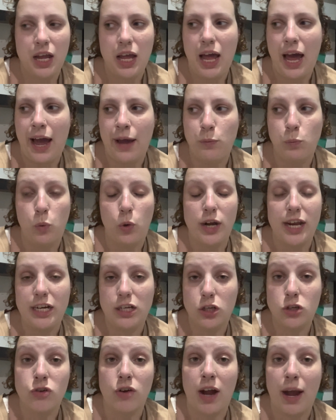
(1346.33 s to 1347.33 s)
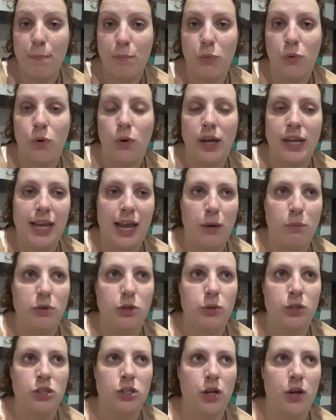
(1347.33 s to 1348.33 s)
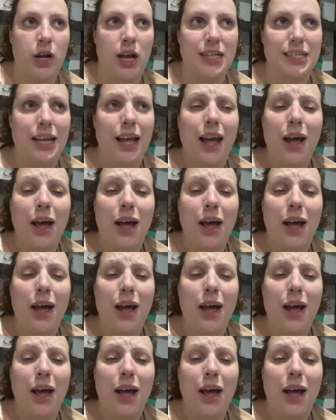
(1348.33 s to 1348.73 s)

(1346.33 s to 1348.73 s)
and wanting to try more again, which was so nice.